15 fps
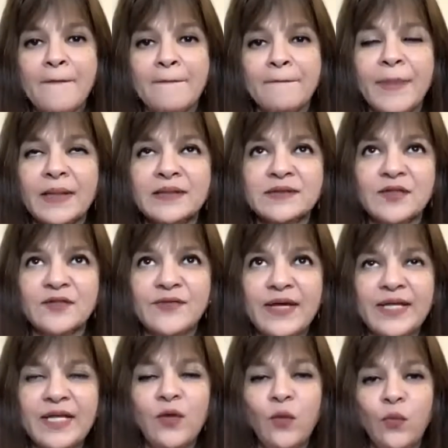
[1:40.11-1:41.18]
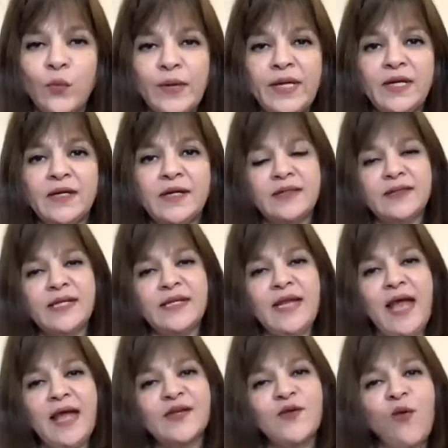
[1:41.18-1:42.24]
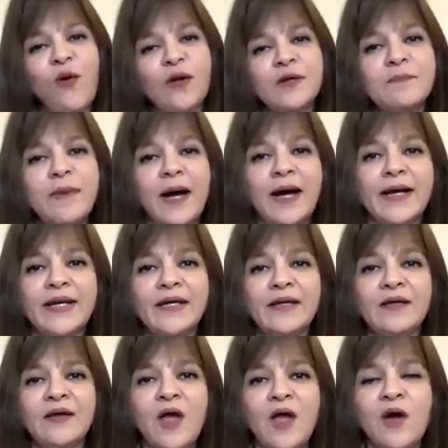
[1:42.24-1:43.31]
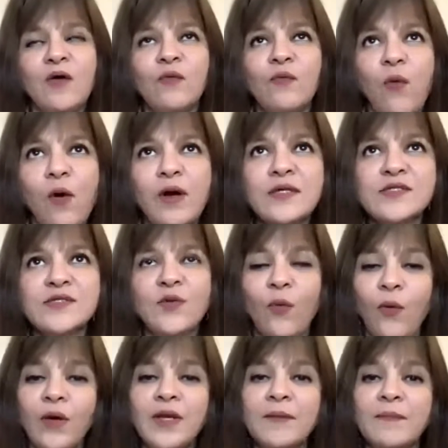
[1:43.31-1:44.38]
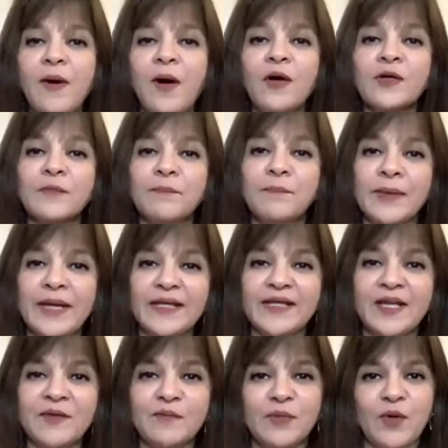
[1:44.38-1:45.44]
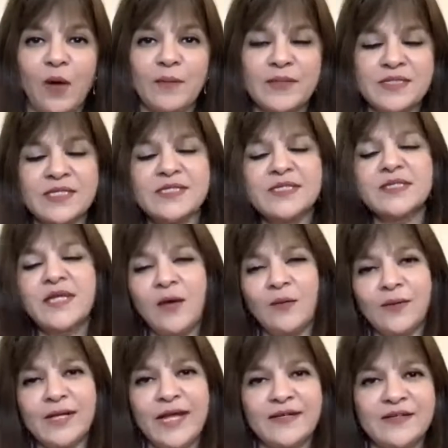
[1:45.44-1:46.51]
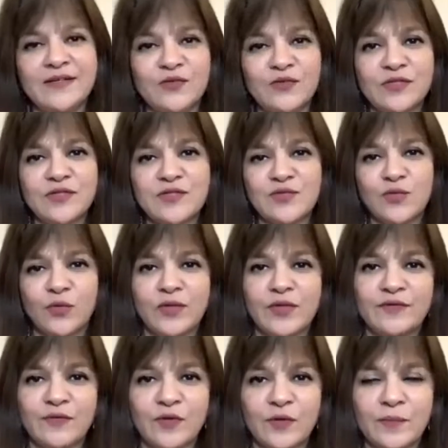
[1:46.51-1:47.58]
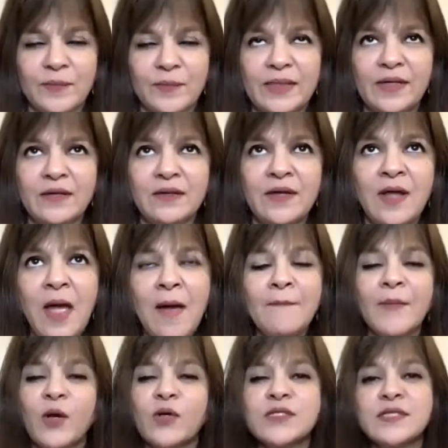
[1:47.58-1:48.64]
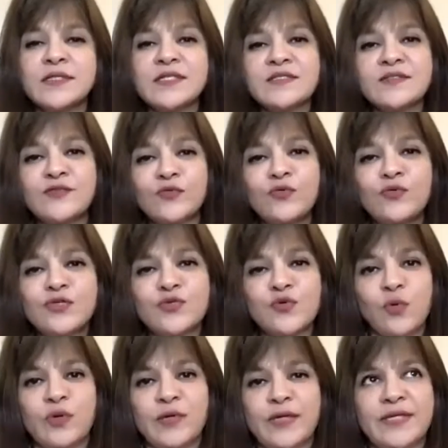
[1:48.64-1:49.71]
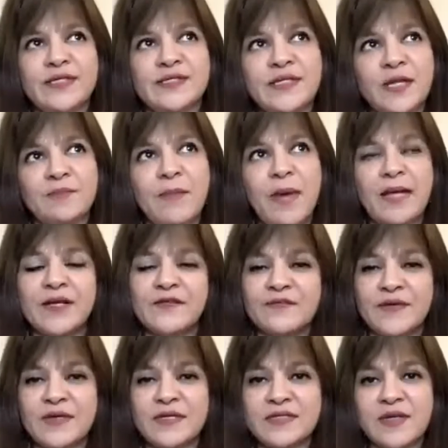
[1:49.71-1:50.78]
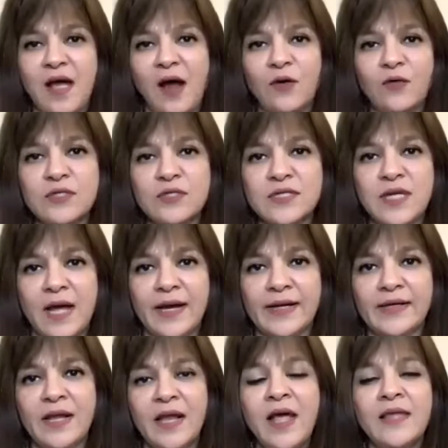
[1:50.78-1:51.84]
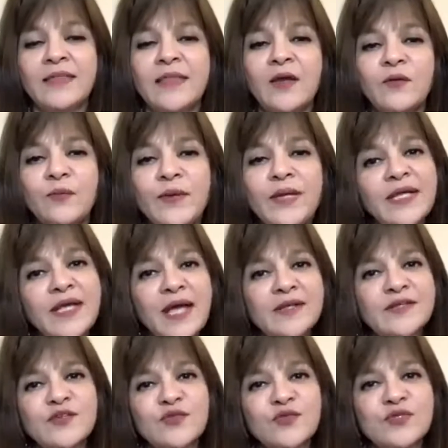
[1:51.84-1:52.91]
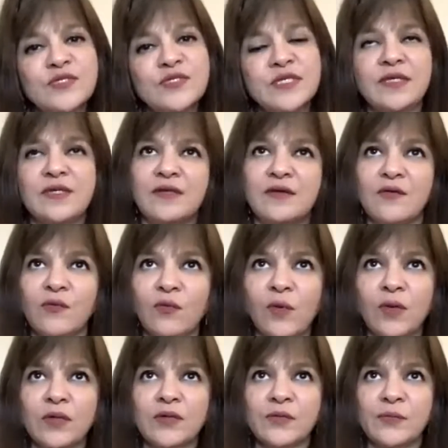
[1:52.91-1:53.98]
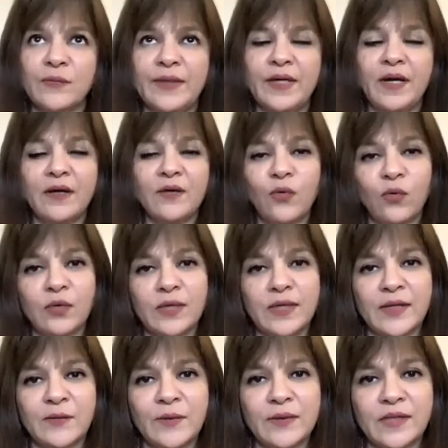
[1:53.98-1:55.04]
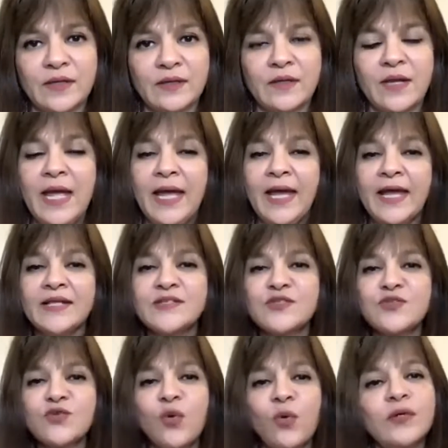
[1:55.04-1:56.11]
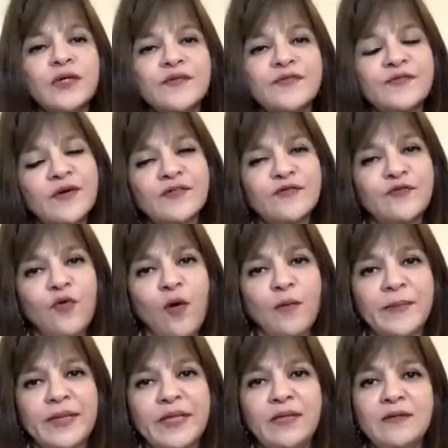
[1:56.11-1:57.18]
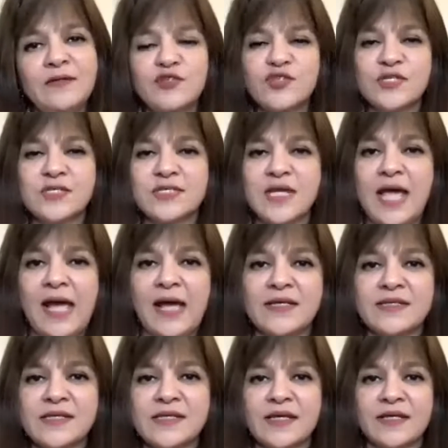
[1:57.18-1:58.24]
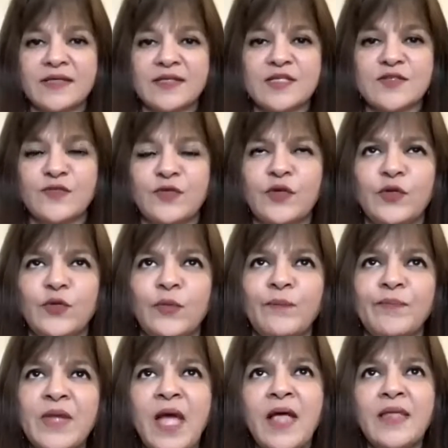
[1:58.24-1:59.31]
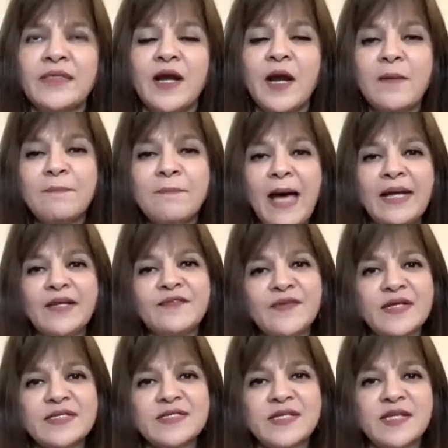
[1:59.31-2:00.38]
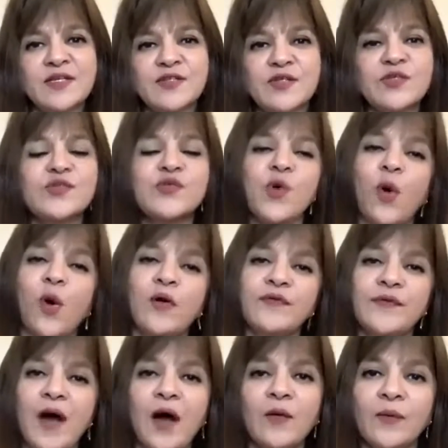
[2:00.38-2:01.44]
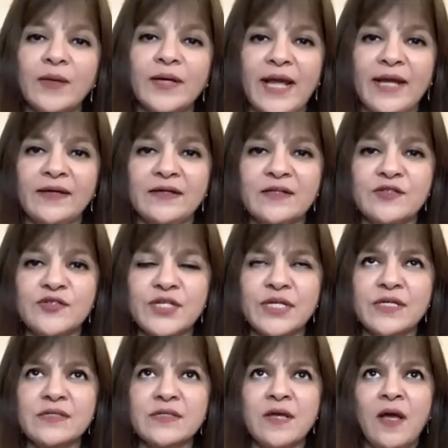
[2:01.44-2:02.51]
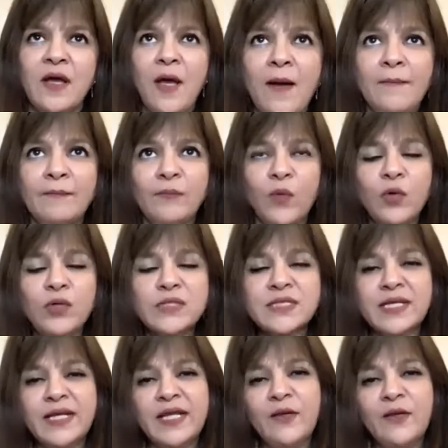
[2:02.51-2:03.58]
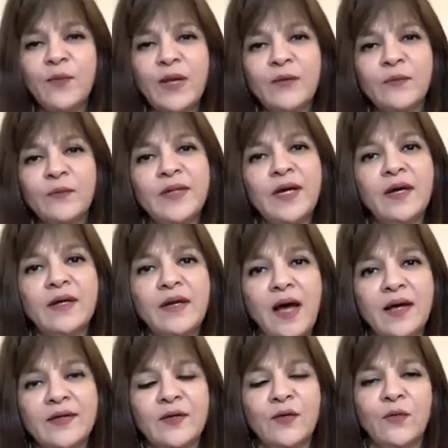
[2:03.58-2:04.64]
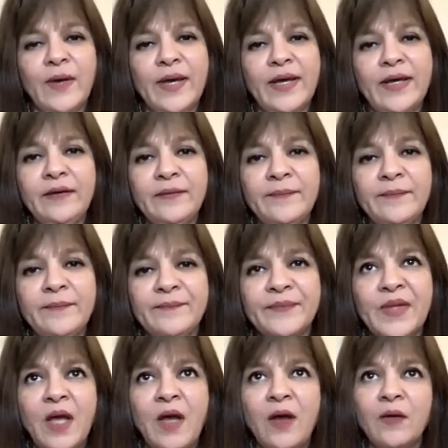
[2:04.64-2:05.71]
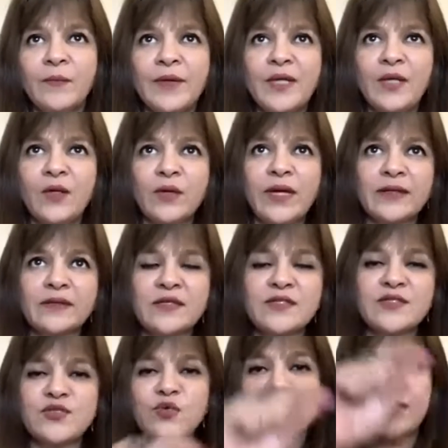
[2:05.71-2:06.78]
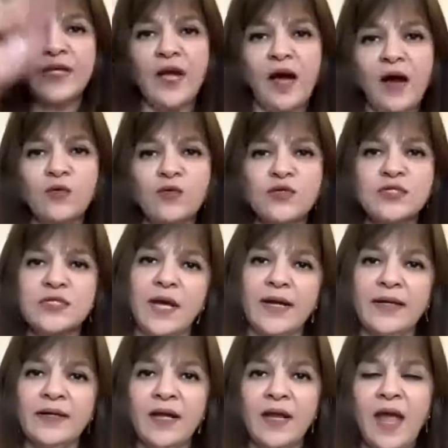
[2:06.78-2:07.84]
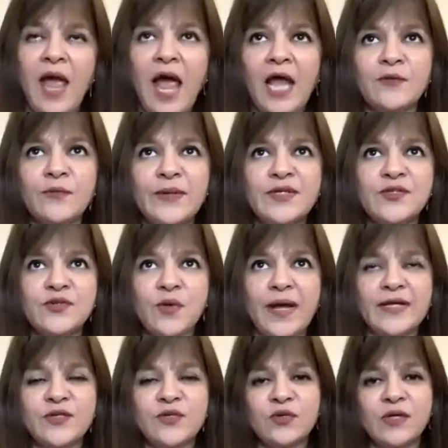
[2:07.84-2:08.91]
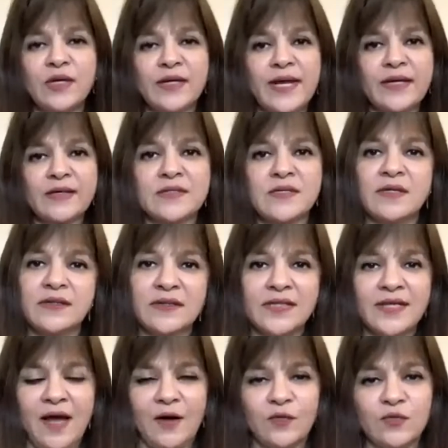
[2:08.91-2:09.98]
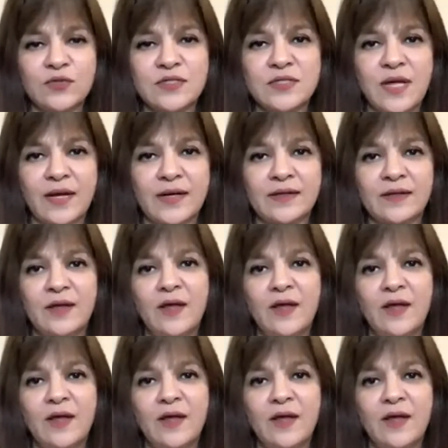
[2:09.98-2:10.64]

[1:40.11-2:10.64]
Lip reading: But the very week that had gone by was all about breaking promises. And I will get into the story for a minute, because it is through stories that manifest outside that we get to see what we are holding within. It's no different for me, just as it is for you. There are manifestations of our energies. Mostly when we are unaware, we look at the story outside and we try to correct the outside.